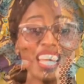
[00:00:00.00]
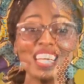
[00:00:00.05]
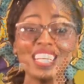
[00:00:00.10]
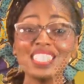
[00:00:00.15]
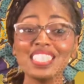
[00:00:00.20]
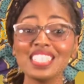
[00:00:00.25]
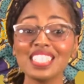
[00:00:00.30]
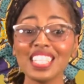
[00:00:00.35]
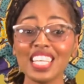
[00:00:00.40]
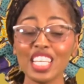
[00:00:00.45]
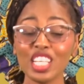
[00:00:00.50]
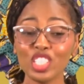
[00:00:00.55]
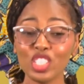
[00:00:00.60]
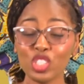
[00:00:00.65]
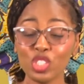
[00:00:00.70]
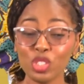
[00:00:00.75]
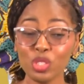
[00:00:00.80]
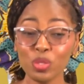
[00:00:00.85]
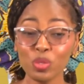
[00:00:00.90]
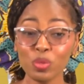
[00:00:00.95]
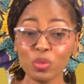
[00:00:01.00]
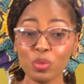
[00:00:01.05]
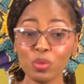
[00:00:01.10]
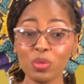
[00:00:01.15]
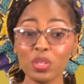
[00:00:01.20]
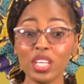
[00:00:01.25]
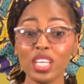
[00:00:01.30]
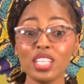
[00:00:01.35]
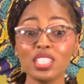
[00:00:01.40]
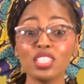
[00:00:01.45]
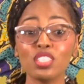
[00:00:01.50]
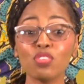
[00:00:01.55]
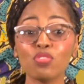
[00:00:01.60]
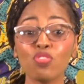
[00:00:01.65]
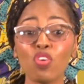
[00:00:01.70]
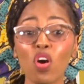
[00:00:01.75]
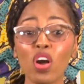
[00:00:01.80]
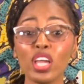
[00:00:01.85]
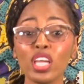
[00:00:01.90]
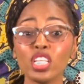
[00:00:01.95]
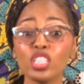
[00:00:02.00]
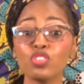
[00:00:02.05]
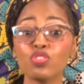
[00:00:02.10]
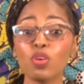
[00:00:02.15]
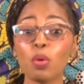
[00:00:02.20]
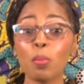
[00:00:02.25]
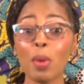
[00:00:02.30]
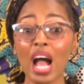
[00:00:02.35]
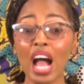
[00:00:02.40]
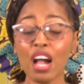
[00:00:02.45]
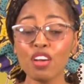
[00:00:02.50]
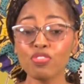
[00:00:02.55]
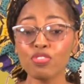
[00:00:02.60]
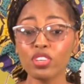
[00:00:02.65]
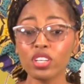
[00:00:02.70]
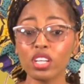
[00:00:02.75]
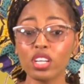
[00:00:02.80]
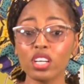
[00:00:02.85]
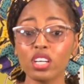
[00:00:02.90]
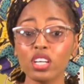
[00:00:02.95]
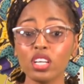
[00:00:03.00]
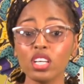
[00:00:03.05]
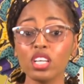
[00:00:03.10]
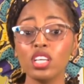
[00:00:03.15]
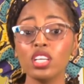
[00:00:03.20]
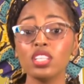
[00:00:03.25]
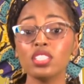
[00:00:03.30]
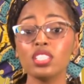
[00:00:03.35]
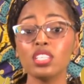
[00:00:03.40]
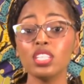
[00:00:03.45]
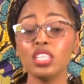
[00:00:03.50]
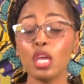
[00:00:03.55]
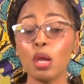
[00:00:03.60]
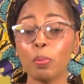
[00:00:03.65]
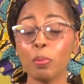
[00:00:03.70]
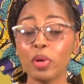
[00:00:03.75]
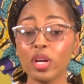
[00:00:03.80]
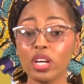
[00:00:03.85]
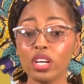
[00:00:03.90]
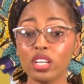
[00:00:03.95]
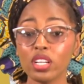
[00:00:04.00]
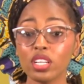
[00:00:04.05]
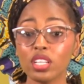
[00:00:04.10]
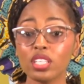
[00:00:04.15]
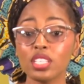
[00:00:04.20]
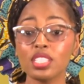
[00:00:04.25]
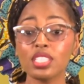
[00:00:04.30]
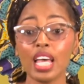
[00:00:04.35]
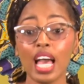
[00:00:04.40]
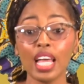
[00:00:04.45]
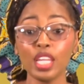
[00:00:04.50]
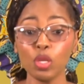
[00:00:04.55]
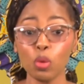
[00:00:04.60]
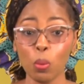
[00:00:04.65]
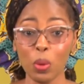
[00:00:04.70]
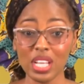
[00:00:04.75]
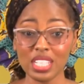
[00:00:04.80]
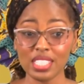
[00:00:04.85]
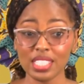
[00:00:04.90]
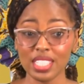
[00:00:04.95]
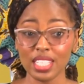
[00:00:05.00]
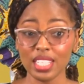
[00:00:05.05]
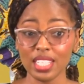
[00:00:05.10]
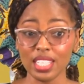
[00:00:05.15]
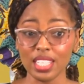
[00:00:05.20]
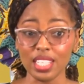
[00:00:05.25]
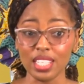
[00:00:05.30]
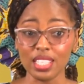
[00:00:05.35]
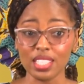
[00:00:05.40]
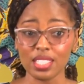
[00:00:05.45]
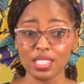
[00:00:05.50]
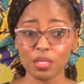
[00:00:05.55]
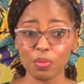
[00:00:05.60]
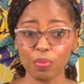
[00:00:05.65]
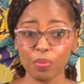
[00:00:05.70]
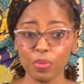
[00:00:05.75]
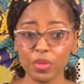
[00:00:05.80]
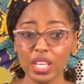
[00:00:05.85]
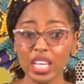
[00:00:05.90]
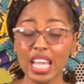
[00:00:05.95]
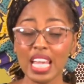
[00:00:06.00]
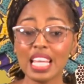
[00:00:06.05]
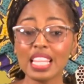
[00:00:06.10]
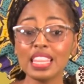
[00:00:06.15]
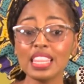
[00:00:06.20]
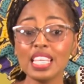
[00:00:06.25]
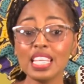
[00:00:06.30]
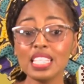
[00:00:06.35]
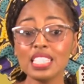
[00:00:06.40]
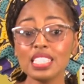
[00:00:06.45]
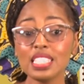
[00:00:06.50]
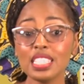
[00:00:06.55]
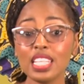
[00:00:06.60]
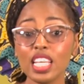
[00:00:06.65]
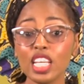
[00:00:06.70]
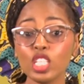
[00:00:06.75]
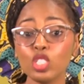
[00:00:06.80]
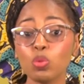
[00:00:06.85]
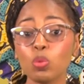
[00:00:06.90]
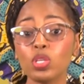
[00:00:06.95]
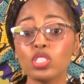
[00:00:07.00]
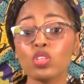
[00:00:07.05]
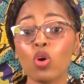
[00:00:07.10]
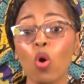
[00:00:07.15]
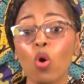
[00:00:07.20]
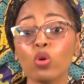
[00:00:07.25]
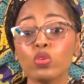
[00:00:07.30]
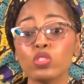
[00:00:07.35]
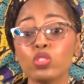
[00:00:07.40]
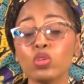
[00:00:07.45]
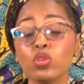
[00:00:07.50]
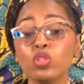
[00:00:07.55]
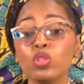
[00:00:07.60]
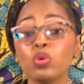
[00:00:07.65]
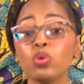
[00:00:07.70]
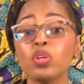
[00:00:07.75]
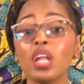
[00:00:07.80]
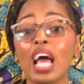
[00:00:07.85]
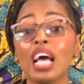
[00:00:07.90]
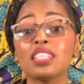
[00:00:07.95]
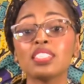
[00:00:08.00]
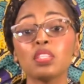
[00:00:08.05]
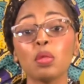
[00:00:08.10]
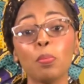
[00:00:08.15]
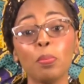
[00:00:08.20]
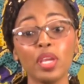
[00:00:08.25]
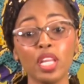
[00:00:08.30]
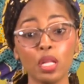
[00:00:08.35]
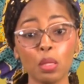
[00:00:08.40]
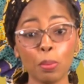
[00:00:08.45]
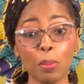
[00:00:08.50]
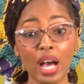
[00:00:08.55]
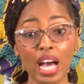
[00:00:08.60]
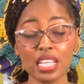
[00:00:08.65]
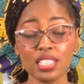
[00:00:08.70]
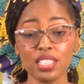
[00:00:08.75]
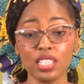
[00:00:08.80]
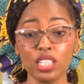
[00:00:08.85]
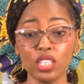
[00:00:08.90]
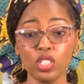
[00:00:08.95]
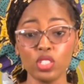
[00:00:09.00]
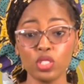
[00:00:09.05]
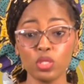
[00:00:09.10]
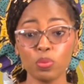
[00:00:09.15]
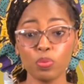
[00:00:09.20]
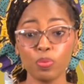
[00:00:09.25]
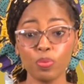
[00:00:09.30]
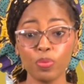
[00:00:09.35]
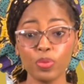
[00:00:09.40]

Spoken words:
Stage 2 is the voyage from Africa to the Americas and the West Indies. This stage was also known as the Middle Passage.